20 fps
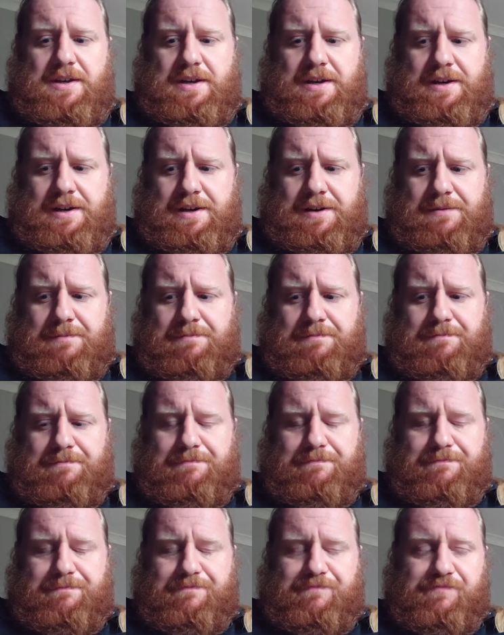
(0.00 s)

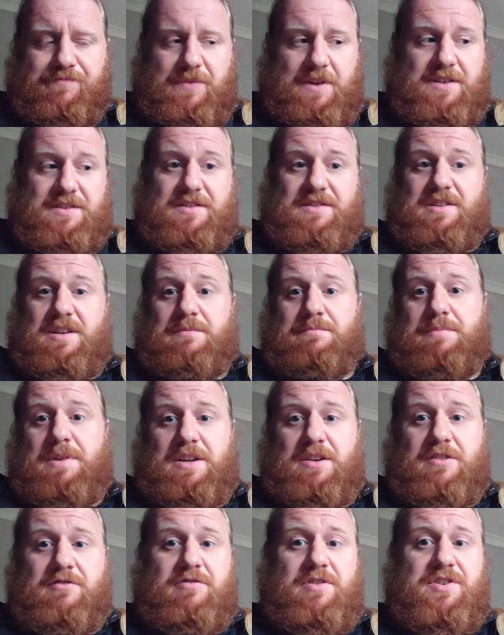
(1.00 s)
As I said,
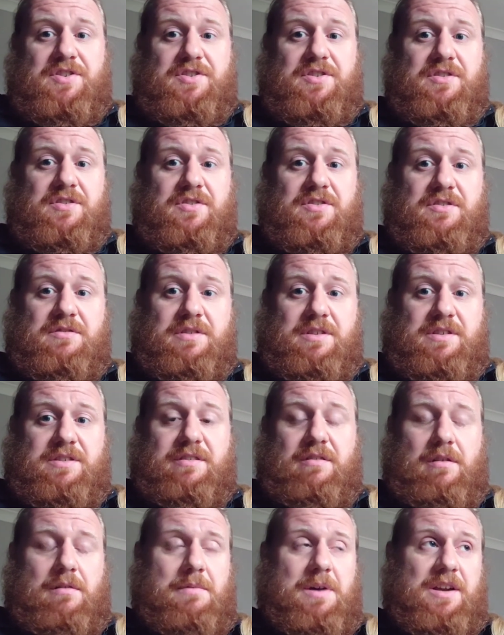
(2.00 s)
being a Christian doesn't
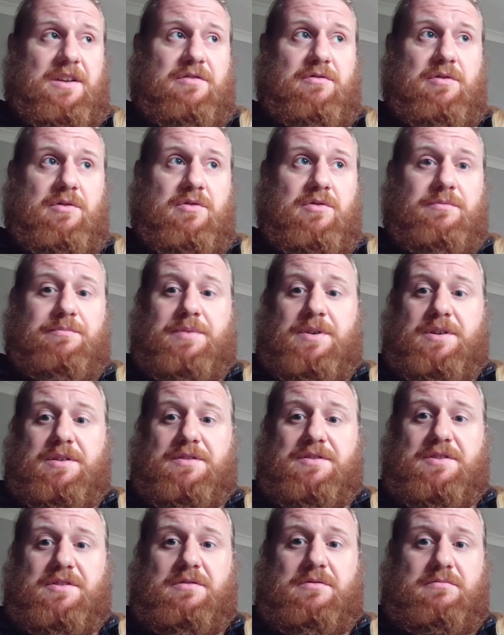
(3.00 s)
necessarily make you a good
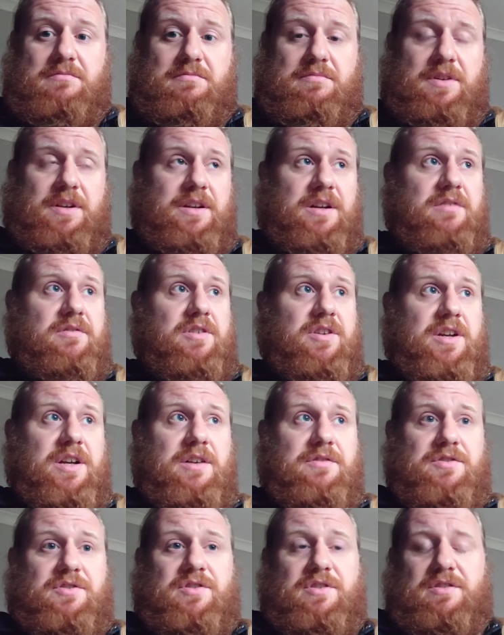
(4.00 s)
person. You know, you could
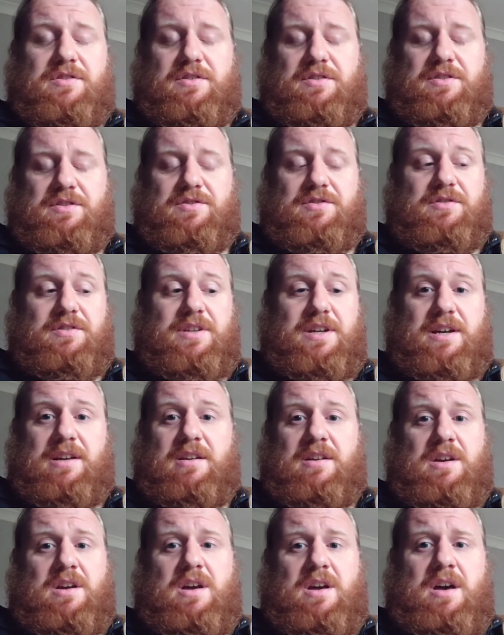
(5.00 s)
go to church on a Sunday
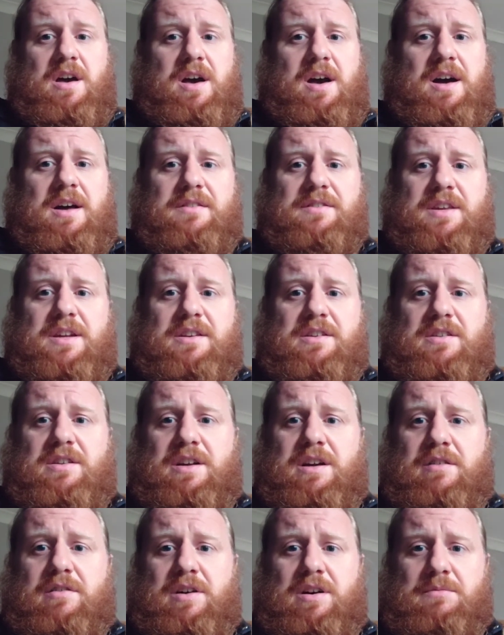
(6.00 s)
and then you could
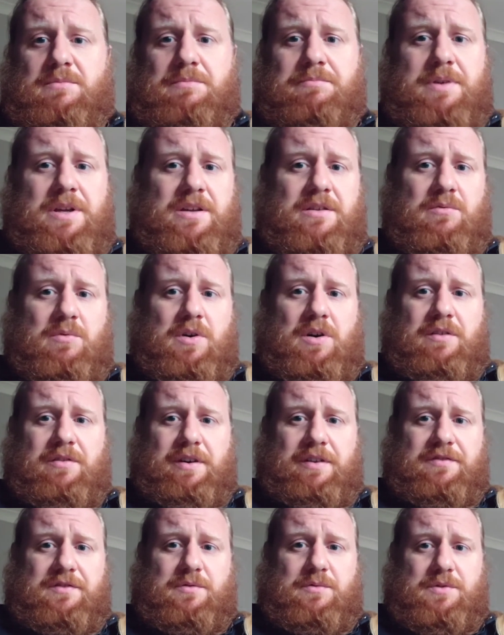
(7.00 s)
go home and beat your wife
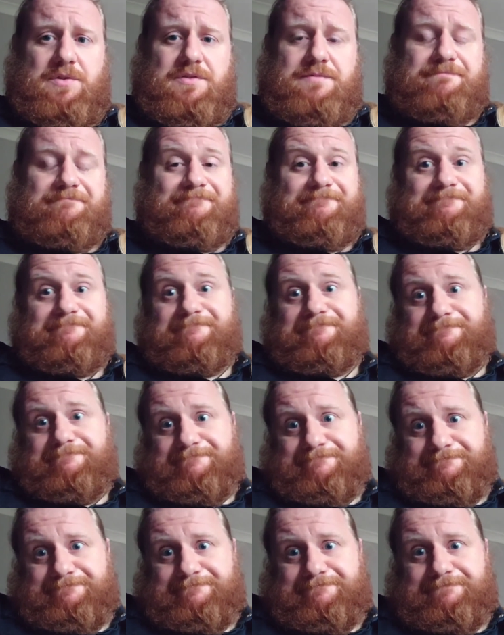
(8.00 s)
afterwards.
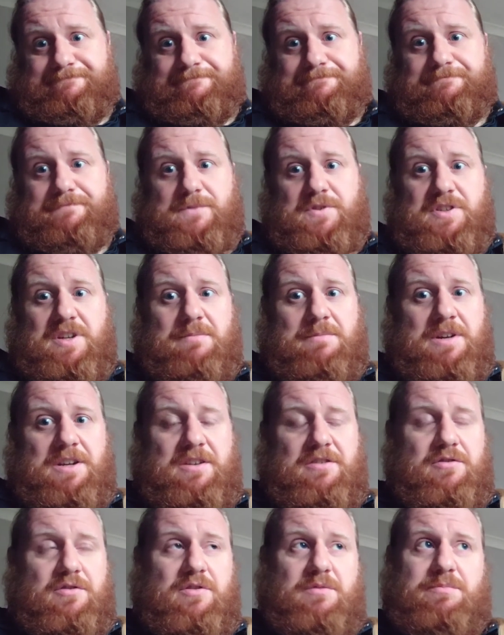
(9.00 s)
Does that
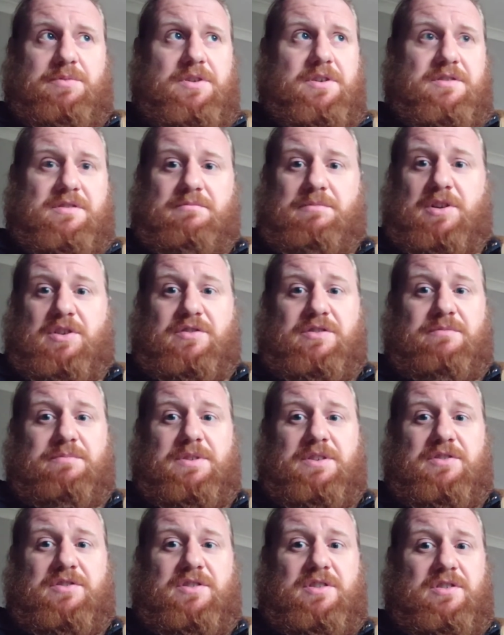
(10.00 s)
make you a good person because you've
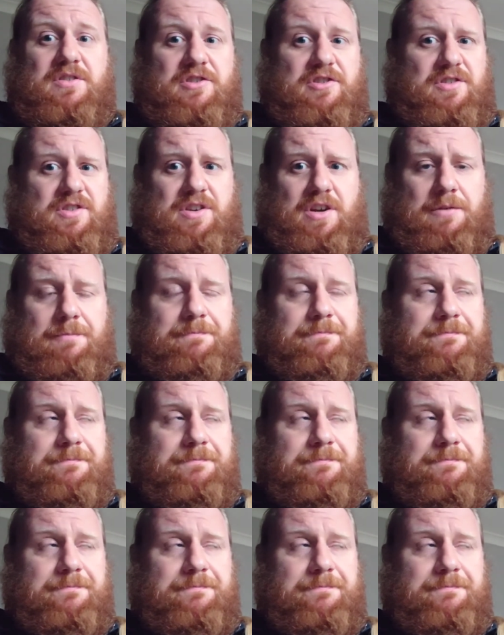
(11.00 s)
been to church? No.